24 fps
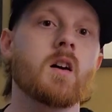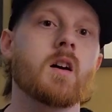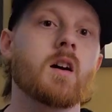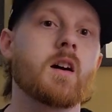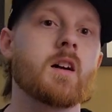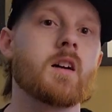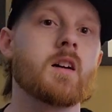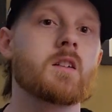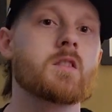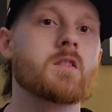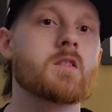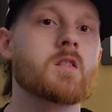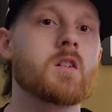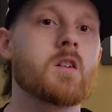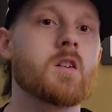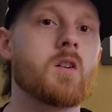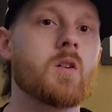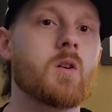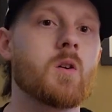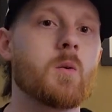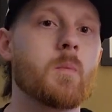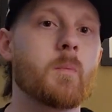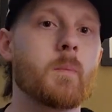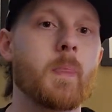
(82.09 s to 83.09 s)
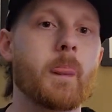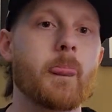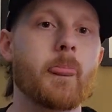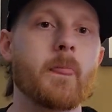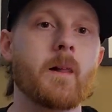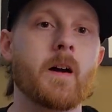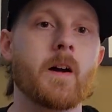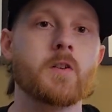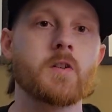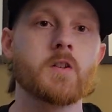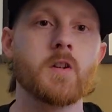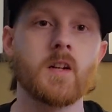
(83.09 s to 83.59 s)
And so
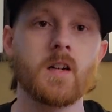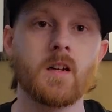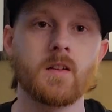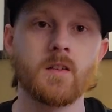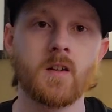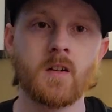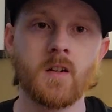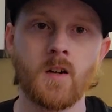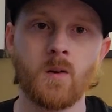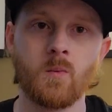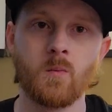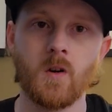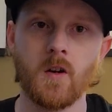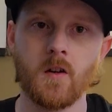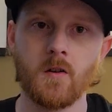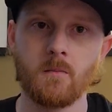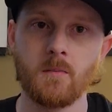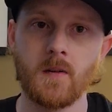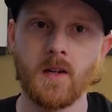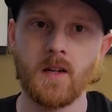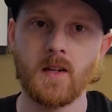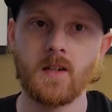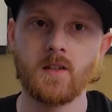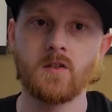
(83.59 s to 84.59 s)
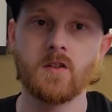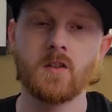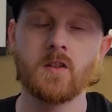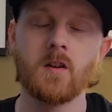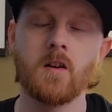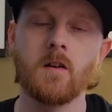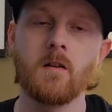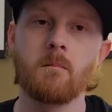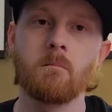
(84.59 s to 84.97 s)
I took out the non-water page,